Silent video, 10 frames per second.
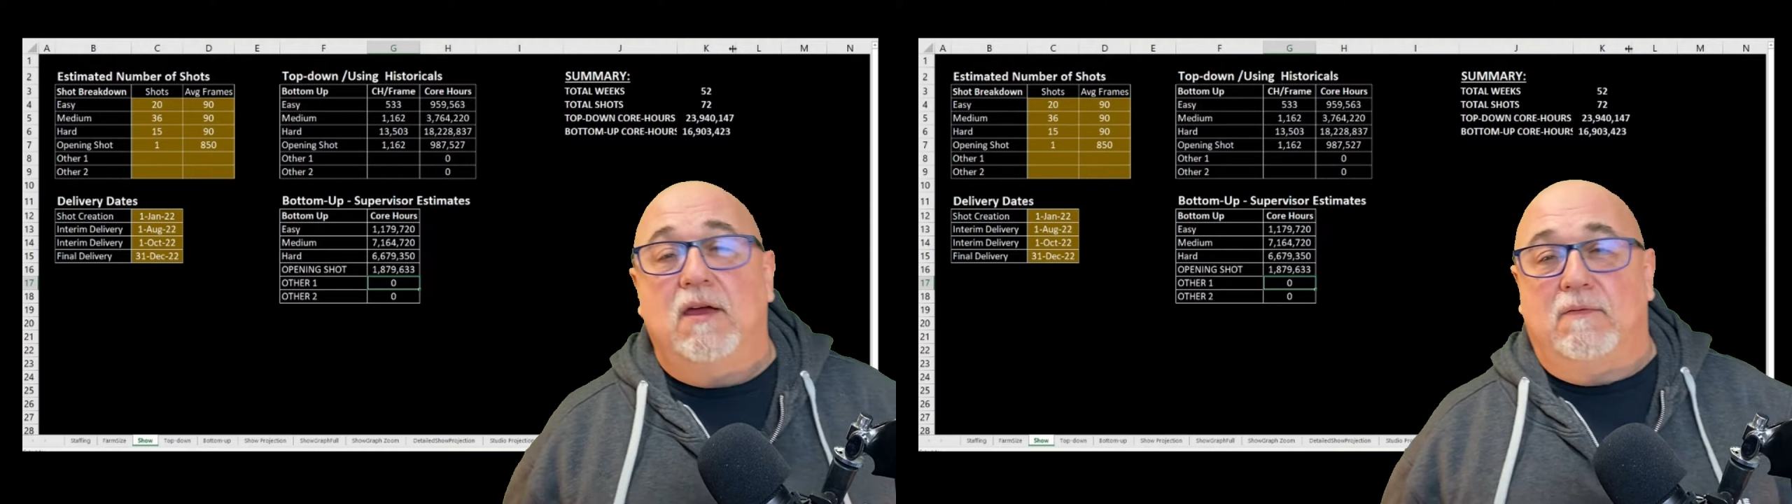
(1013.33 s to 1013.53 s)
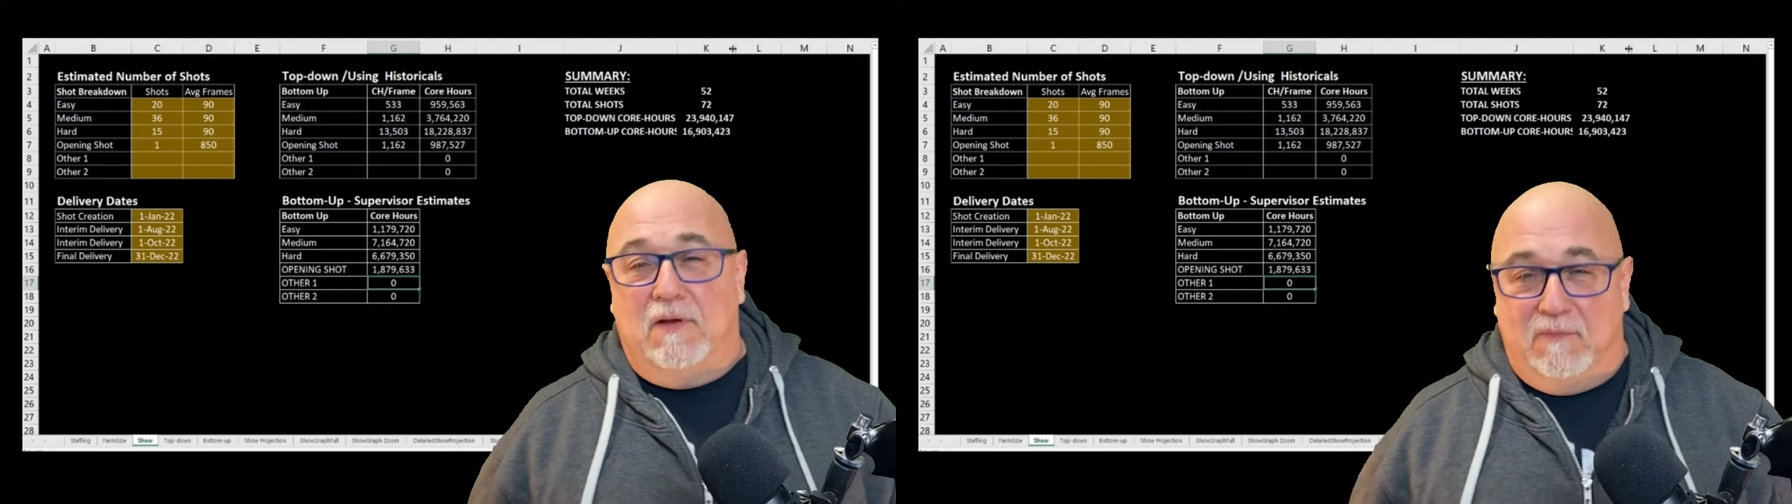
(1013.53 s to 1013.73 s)

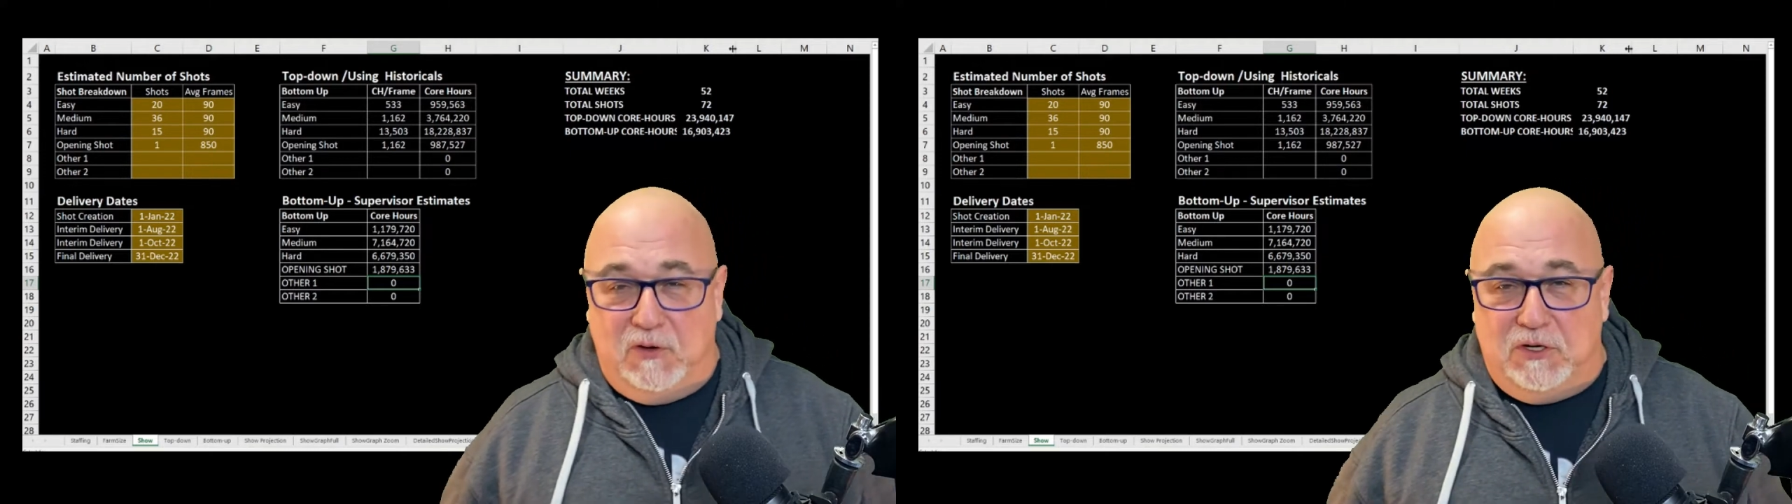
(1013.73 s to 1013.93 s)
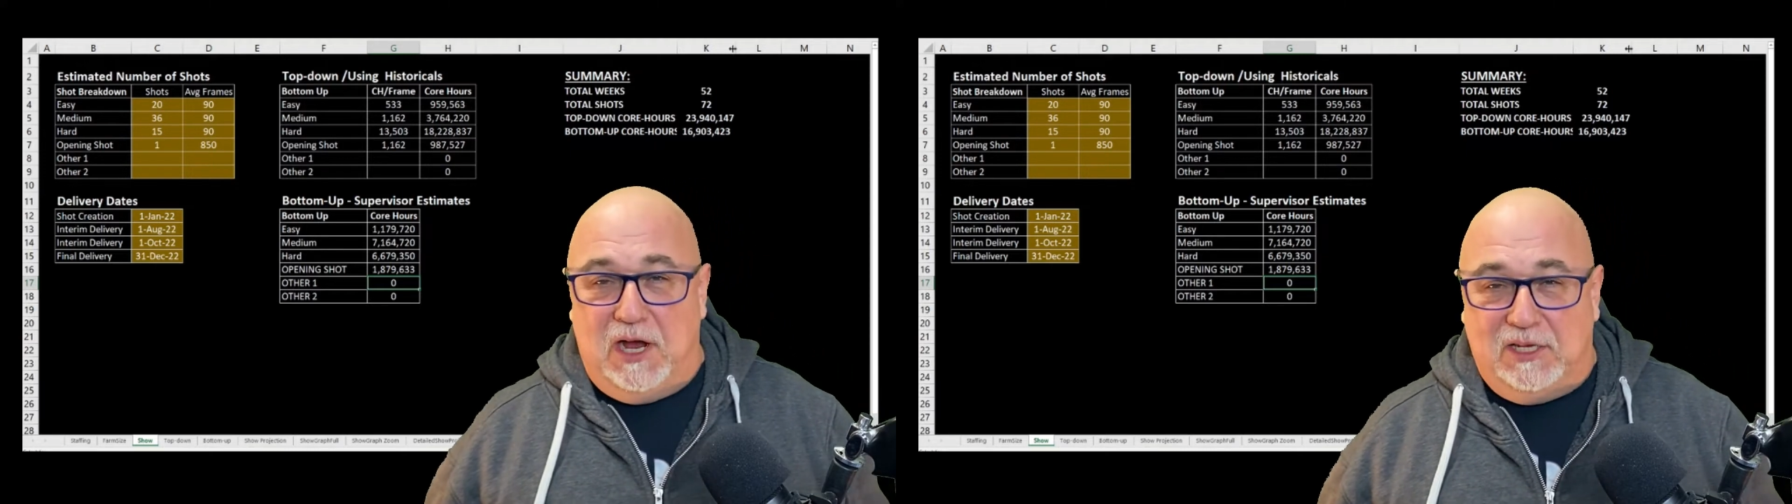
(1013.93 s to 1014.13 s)
very
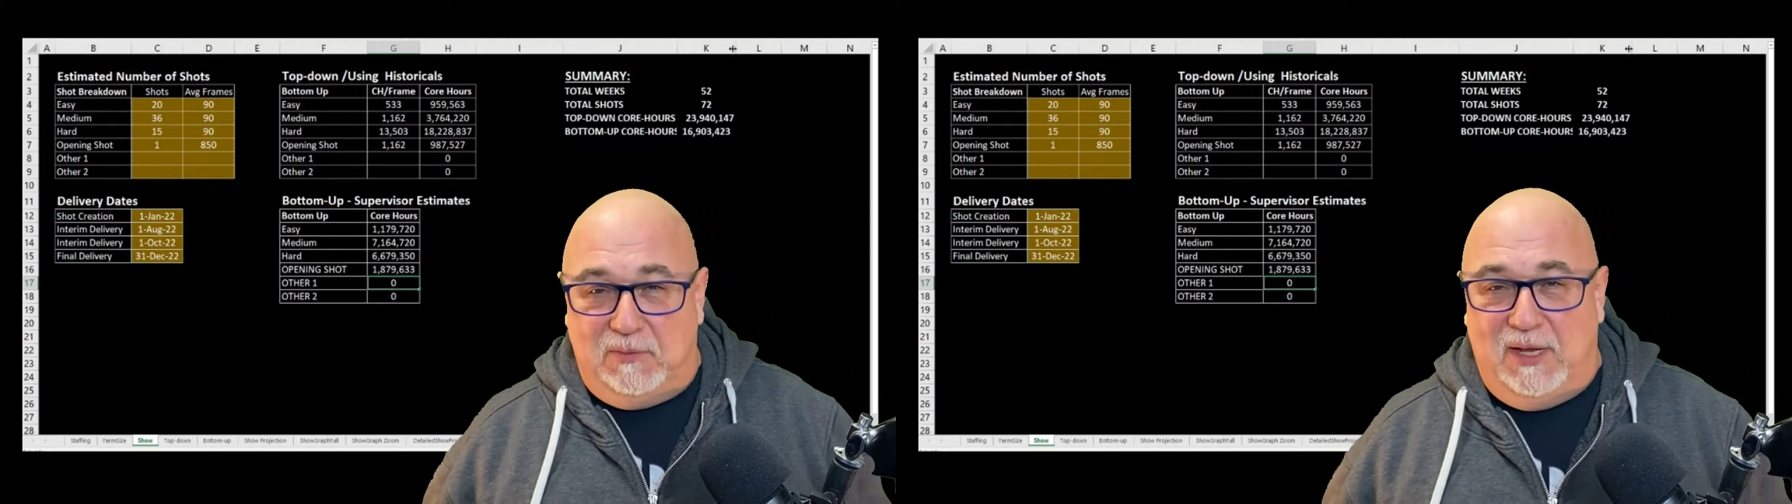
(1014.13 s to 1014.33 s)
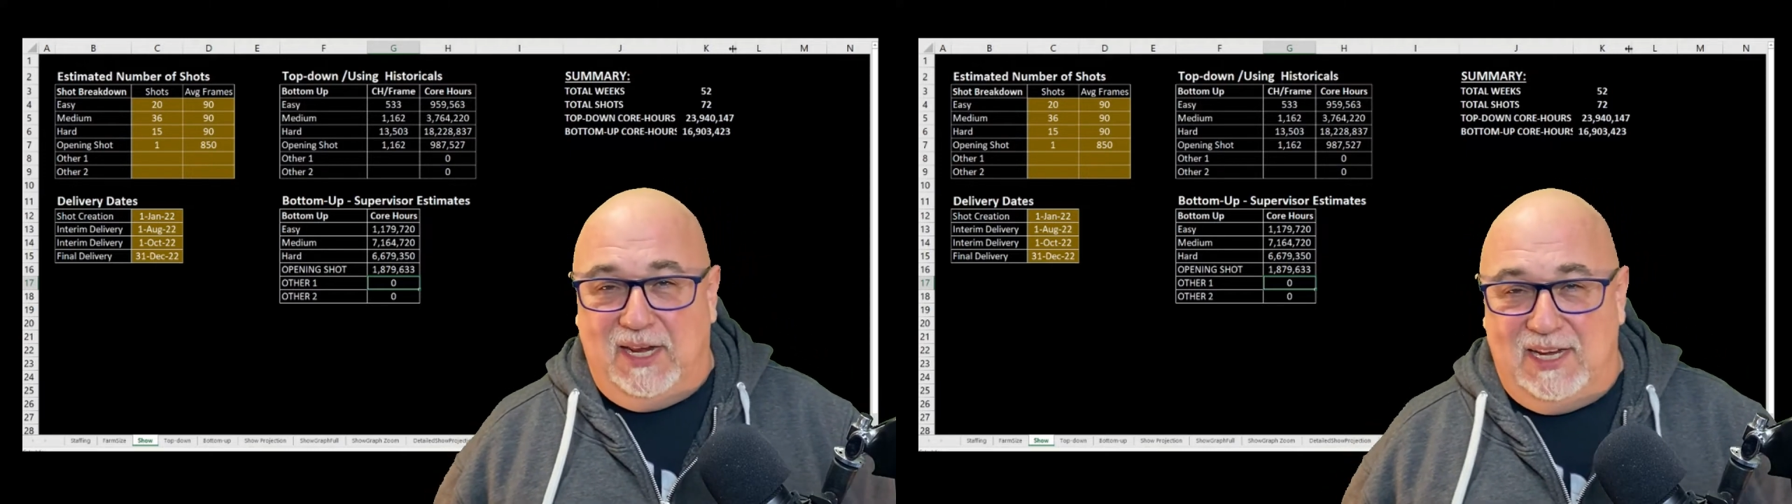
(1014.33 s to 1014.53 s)
few shots will
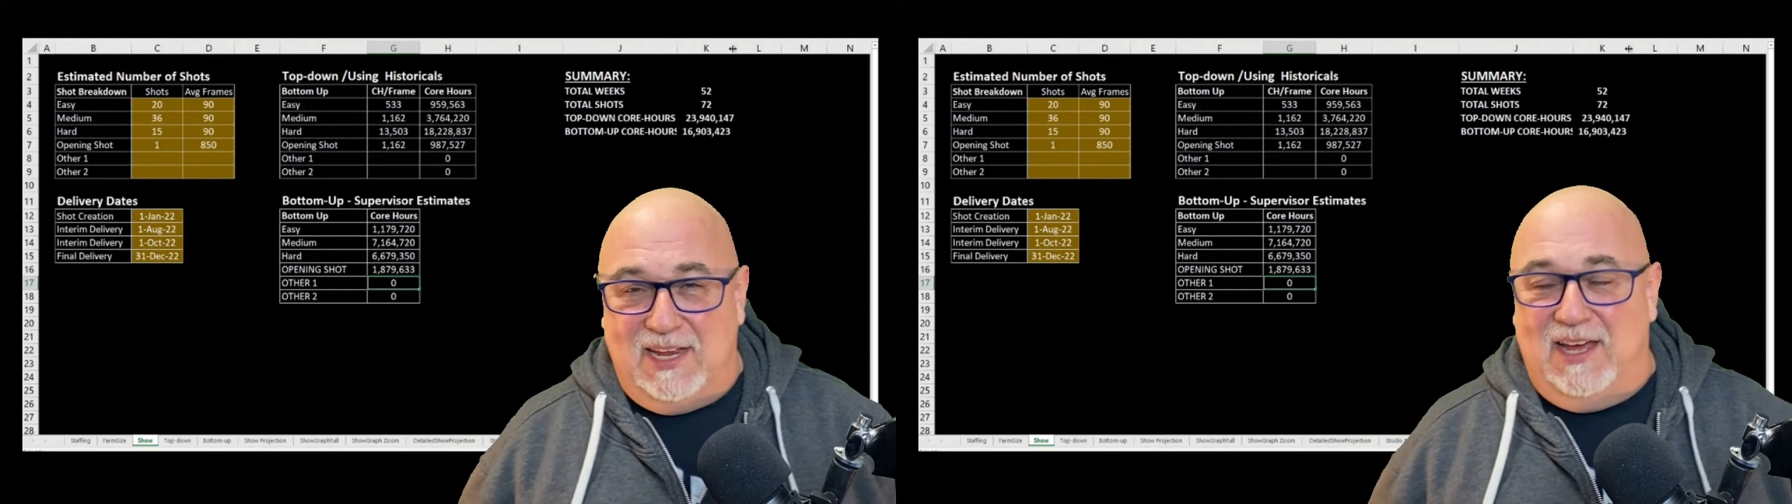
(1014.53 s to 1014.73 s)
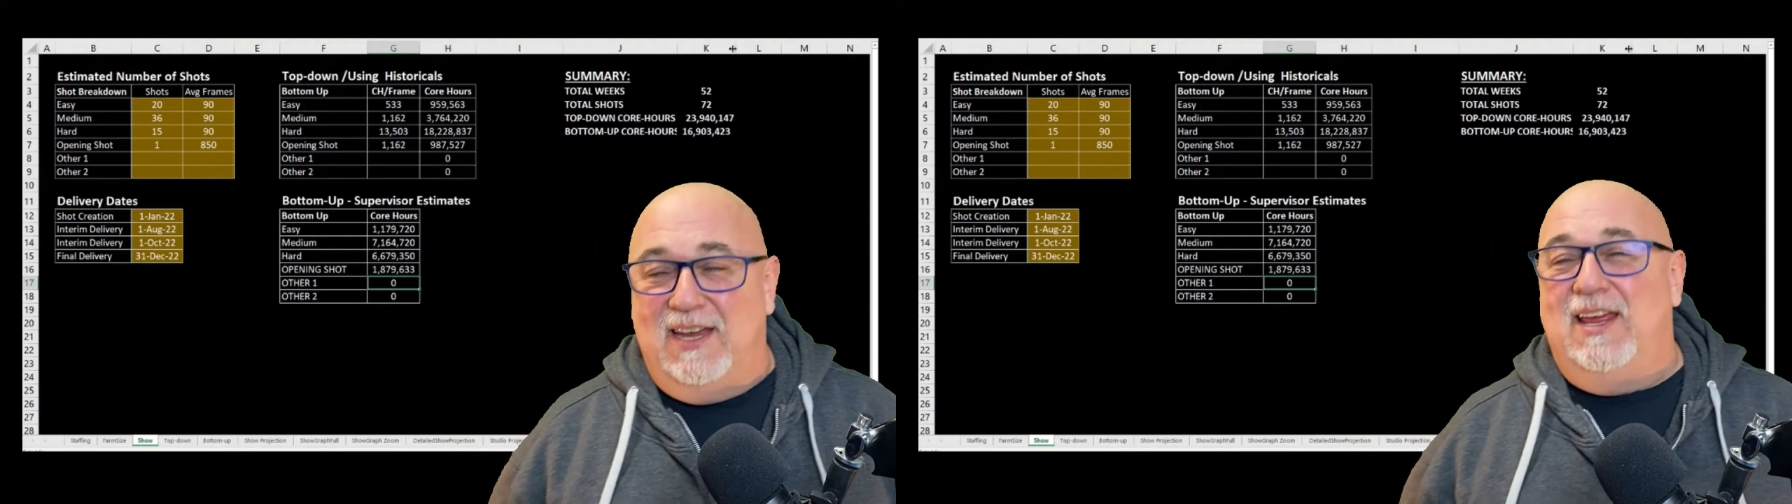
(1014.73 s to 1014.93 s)
be getting done.